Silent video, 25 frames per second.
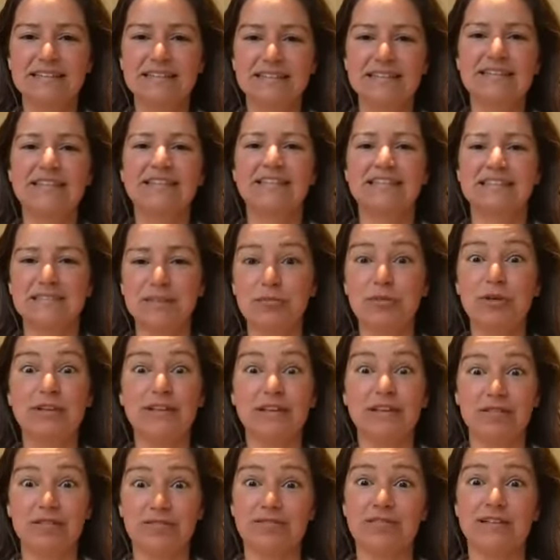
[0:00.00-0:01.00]
someone
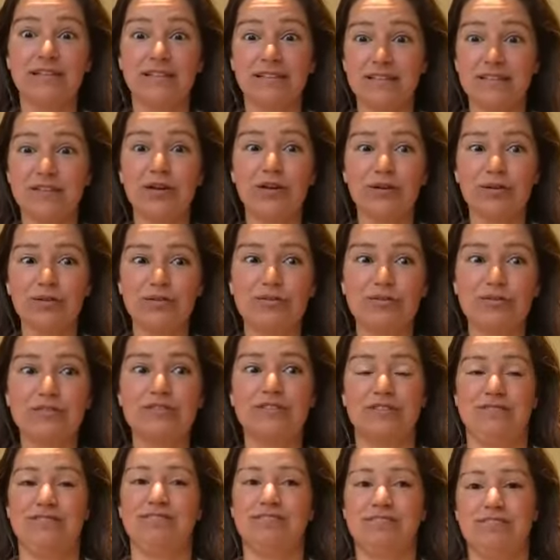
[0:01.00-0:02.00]
that really
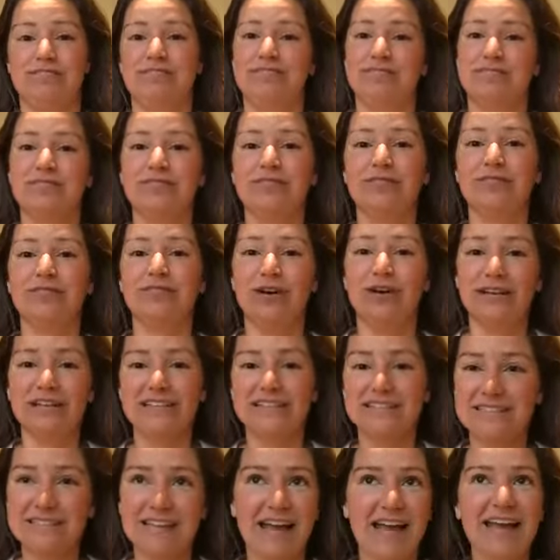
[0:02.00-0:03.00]
knows what
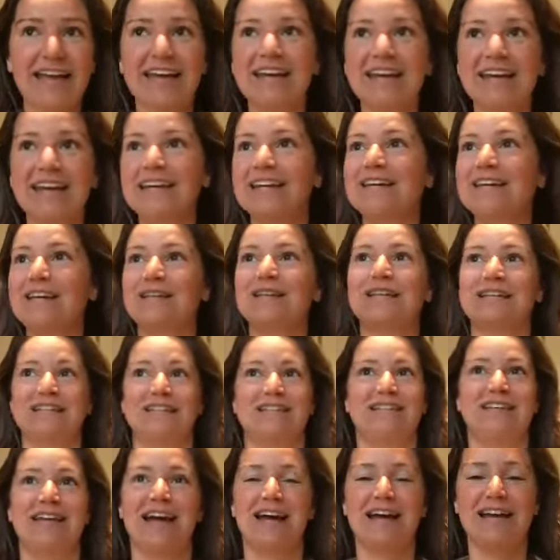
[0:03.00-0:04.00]
it's saying, and it's
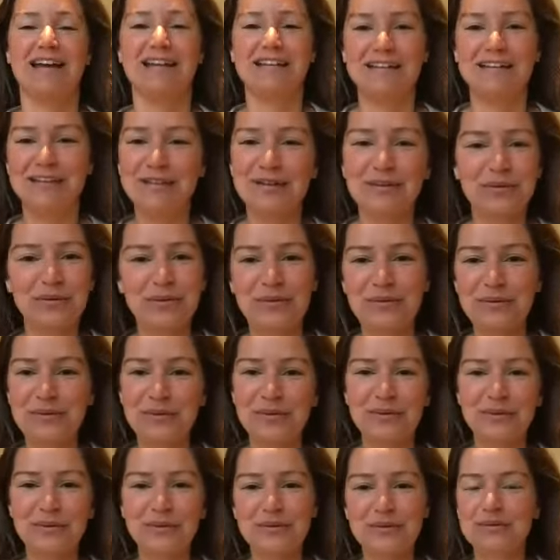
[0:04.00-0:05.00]
guiding you
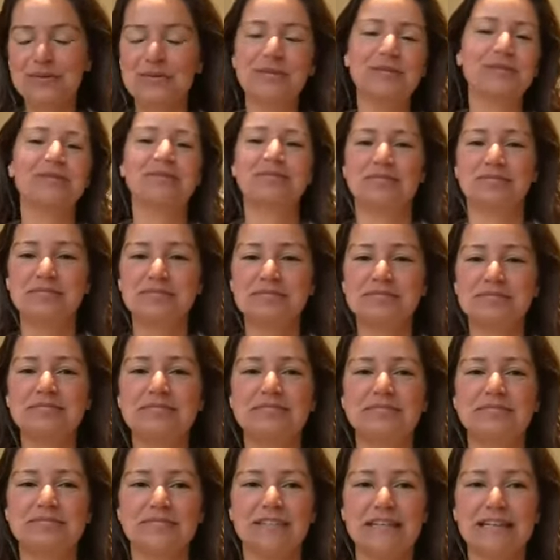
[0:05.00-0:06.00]
through,
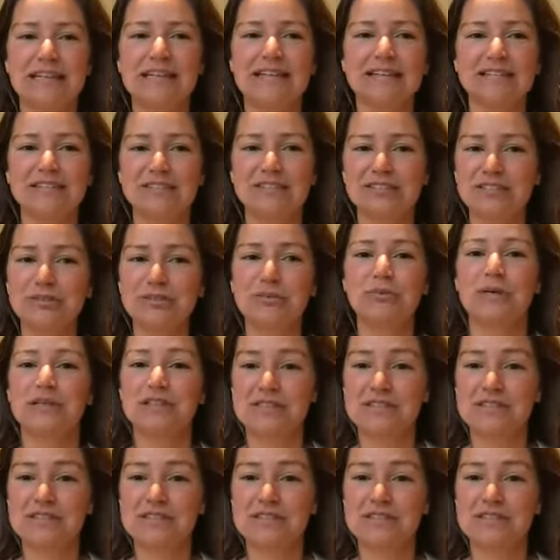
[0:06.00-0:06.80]
like she wants